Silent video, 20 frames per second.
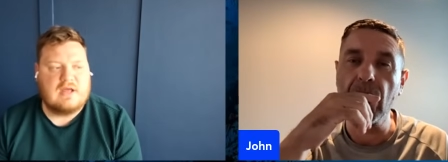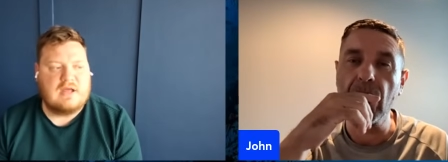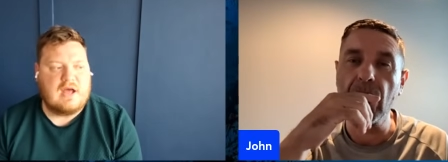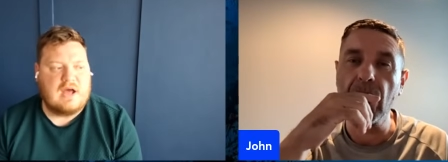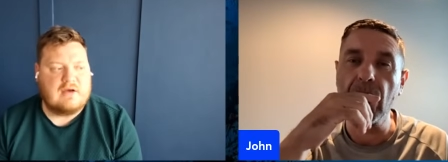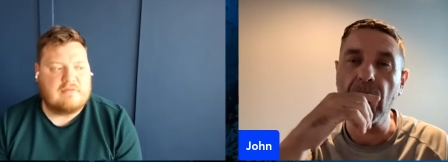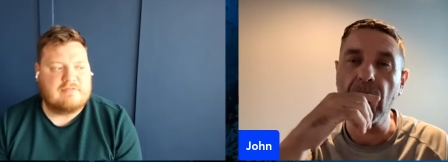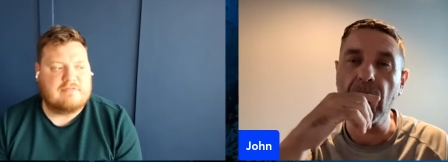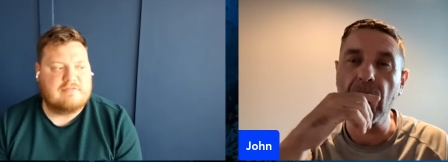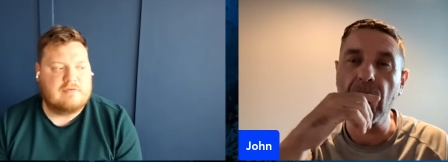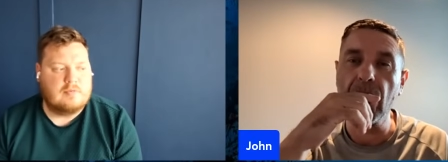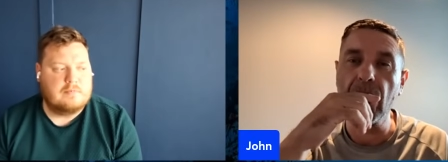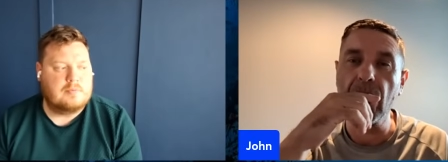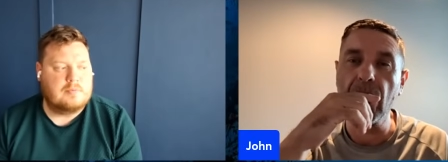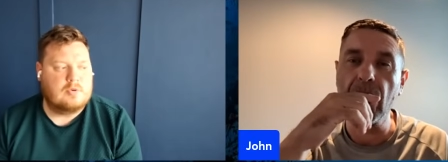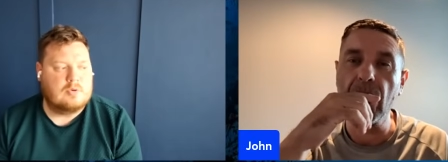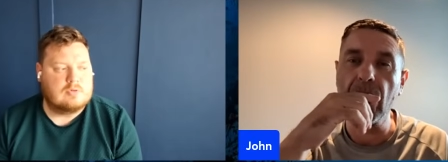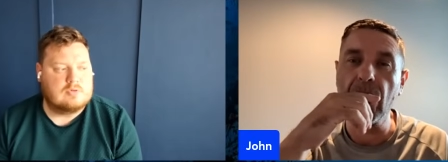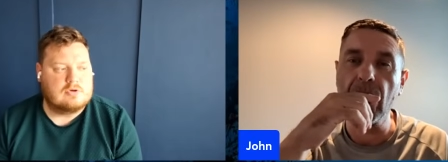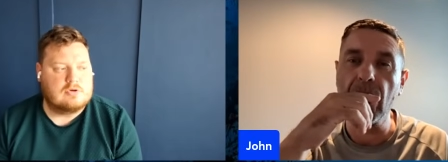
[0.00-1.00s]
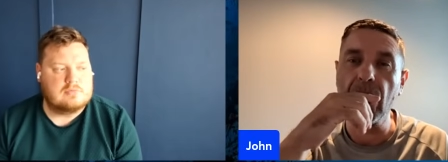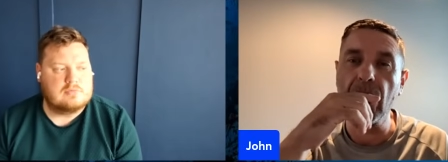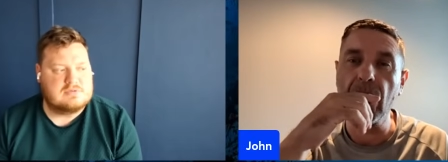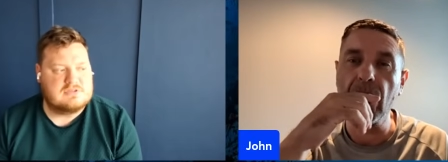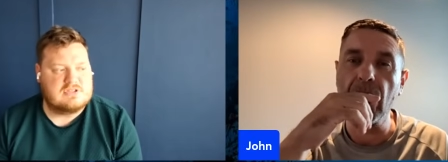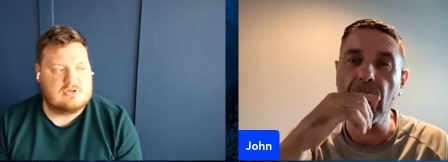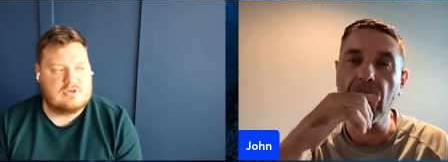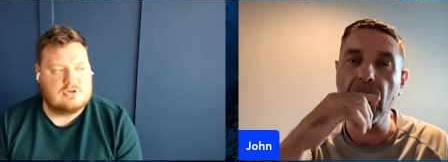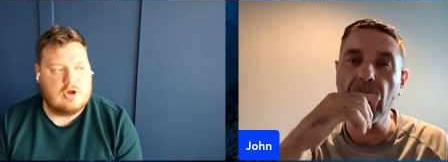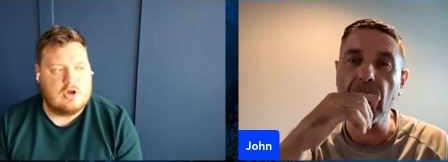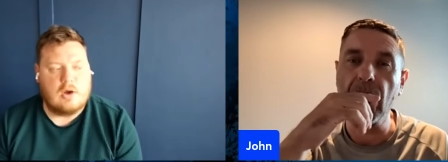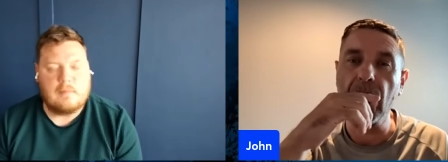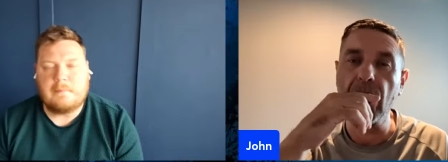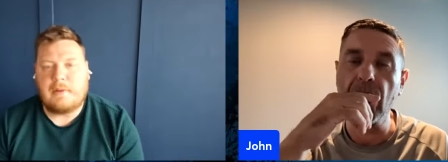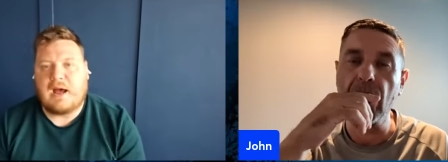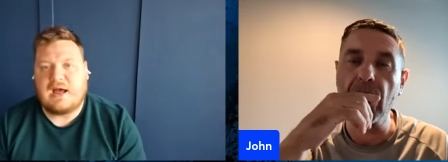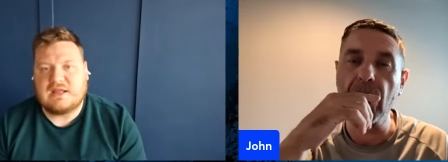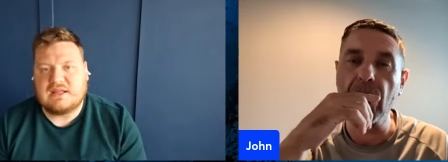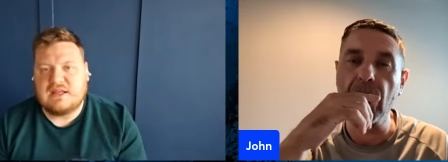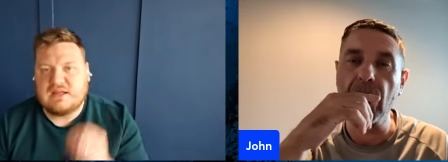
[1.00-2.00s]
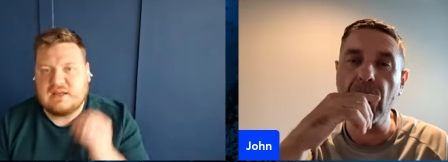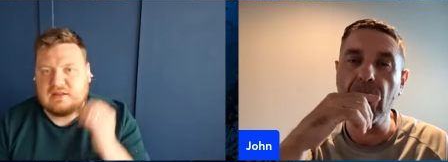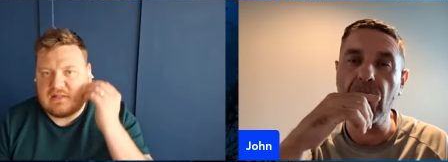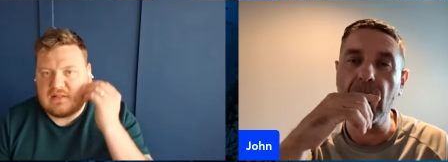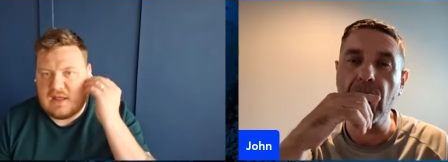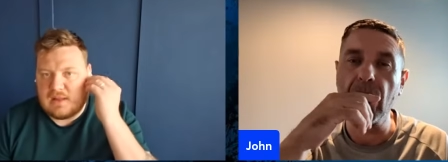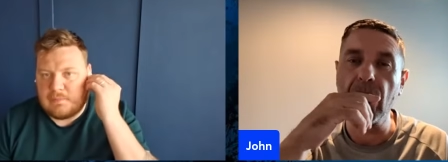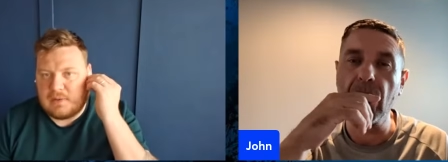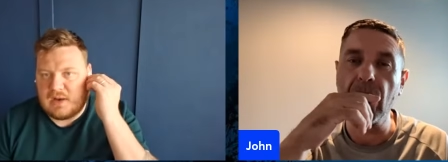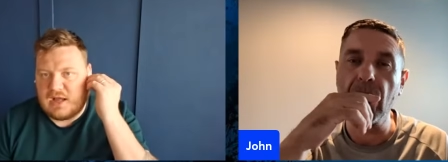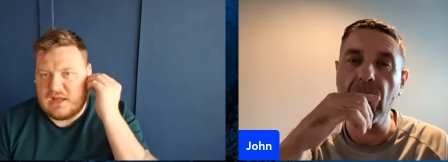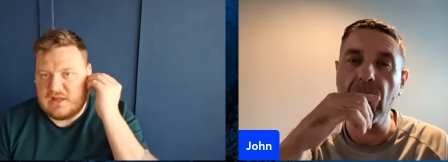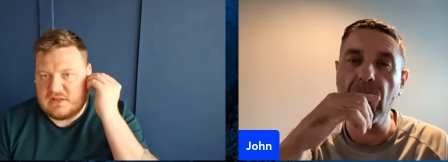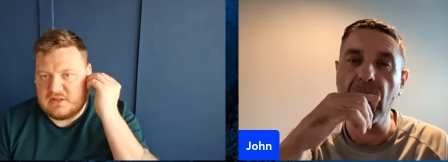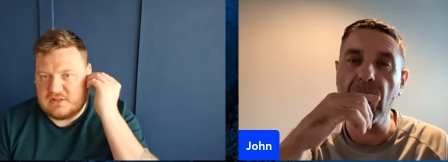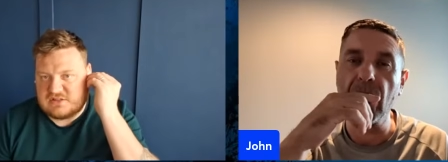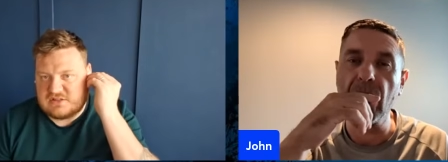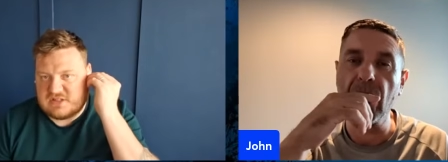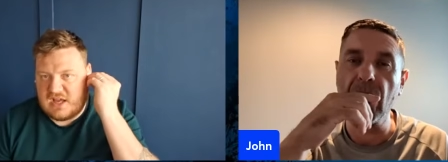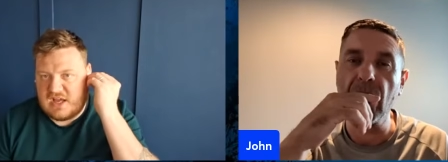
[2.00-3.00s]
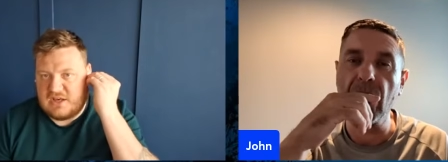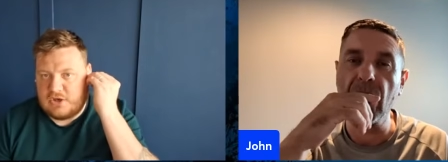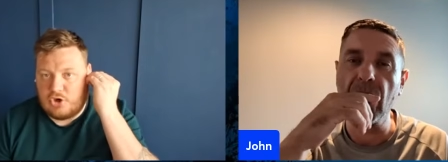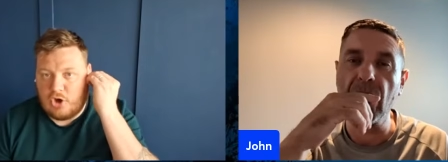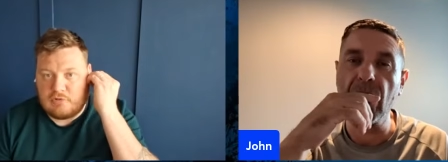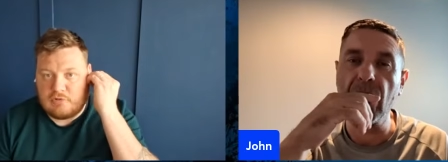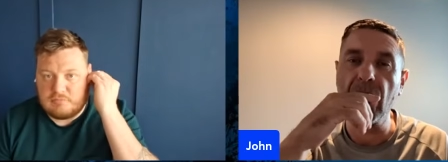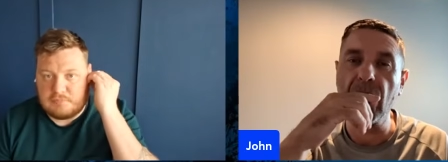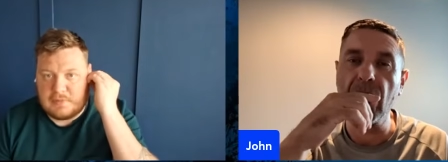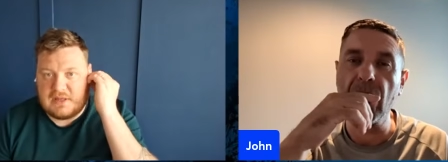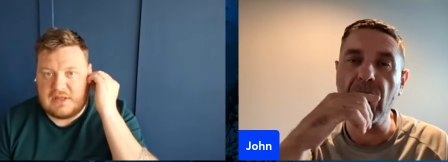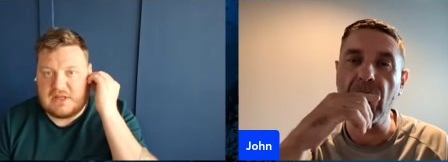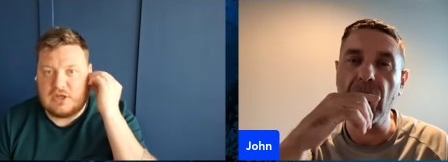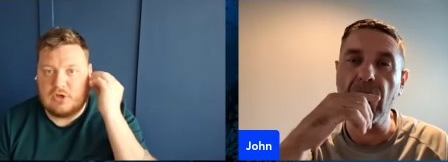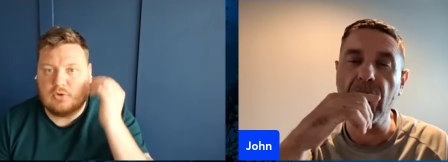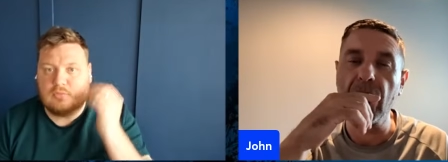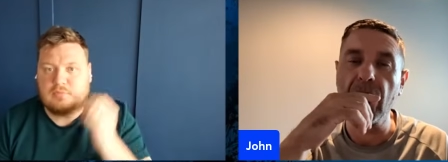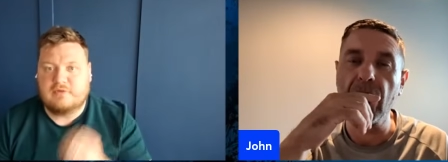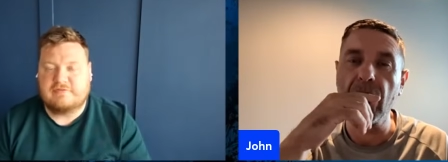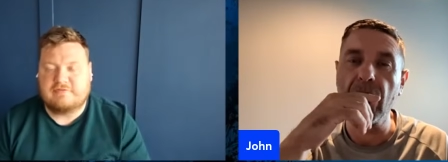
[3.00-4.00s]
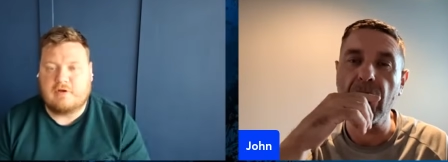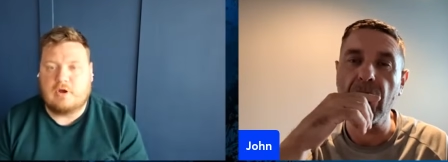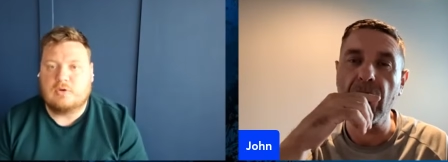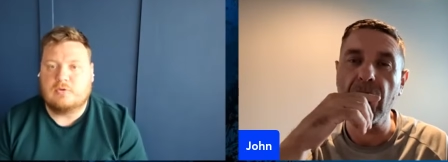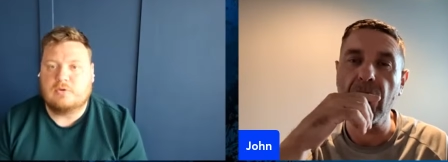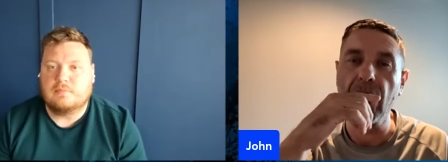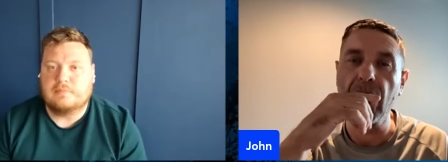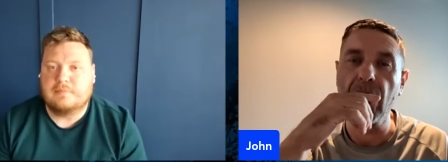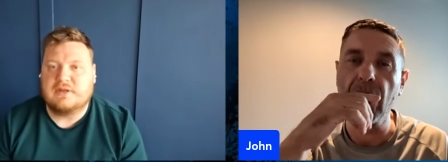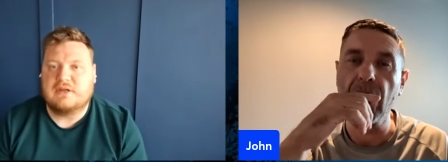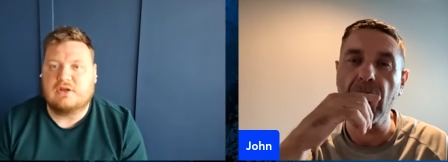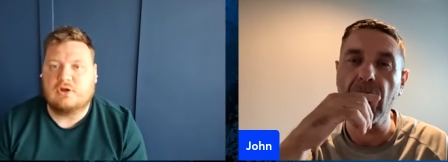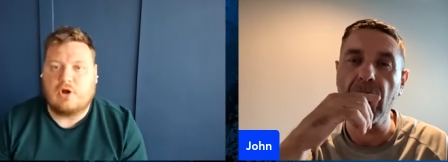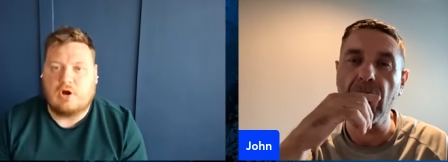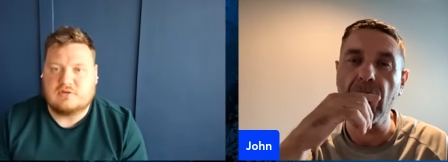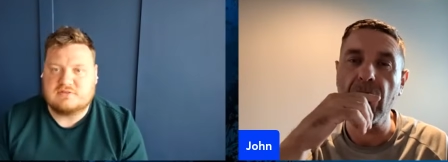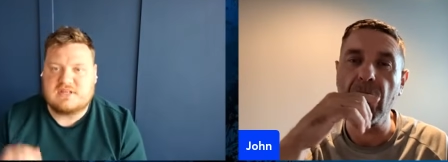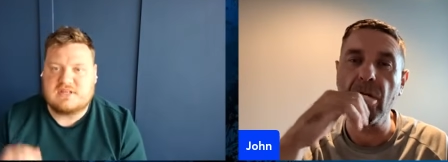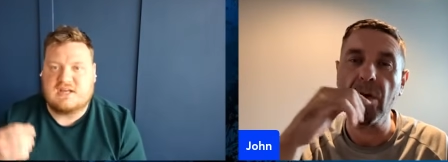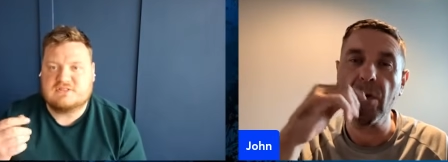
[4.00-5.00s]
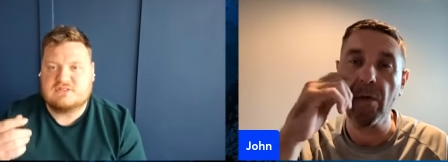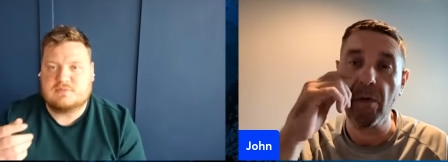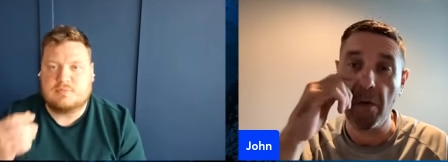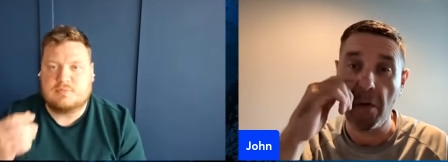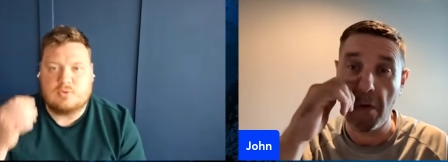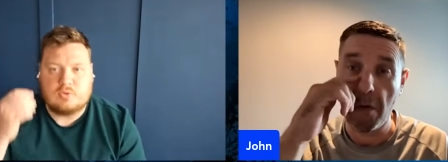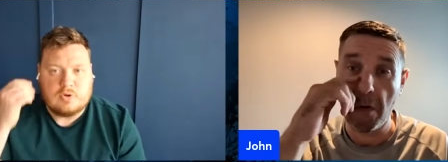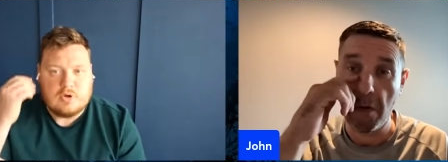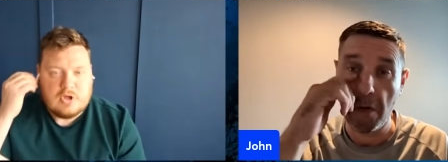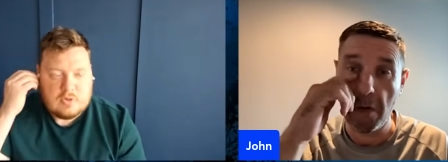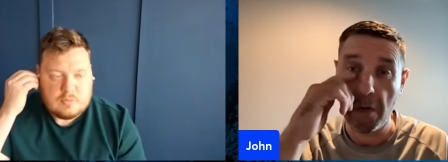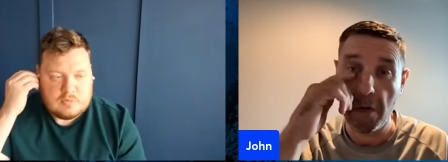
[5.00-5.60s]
Speaker 1: have football clubs not paying their players and not picking up the phone and being contactable,